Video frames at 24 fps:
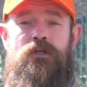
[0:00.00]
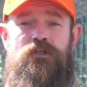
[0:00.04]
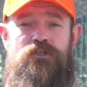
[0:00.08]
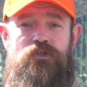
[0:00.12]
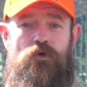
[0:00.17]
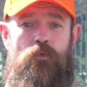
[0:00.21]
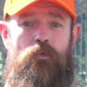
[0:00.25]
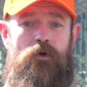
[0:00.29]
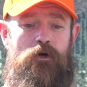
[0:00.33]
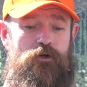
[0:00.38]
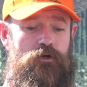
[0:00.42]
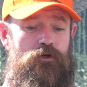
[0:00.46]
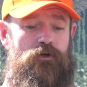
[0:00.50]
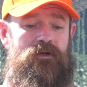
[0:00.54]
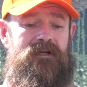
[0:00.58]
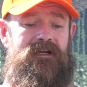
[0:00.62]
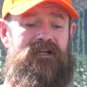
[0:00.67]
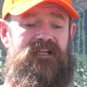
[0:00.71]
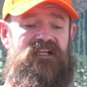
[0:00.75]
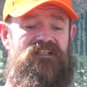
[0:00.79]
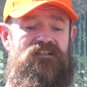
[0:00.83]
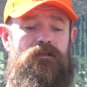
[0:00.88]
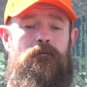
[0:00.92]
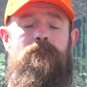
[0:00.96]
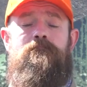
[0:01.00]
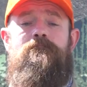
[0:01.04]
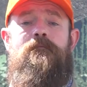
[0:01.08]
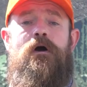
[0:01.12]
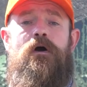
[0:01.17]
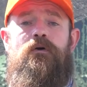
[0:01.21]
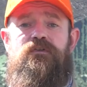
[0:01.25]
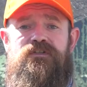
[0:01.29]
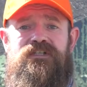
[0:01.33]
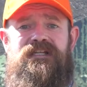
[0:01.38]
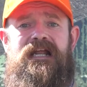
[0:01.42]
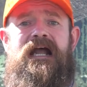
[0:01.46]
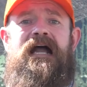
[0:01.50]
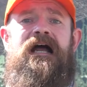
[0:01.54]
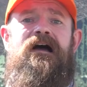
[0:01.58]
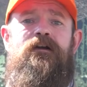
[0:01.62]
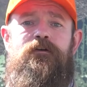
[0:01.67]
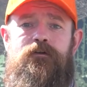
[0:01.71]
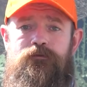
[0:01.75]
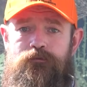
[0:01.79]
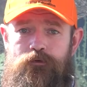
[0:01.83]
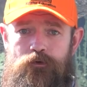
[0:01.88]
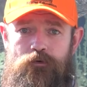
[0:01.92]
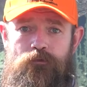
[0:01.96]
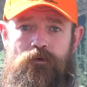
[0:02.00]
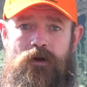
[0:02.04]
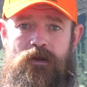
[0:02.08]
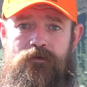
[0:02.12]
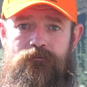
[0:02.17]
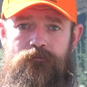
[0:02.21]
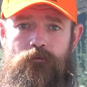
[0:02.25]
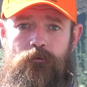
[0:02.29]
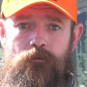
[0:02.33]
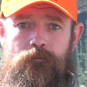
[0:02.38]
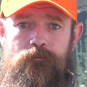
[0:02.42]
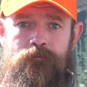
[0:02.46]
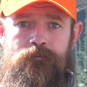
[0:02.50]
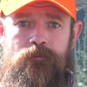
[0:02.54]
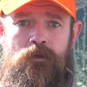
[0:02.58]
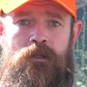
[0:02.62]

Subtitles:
to where you're going to get the most out of your rifle.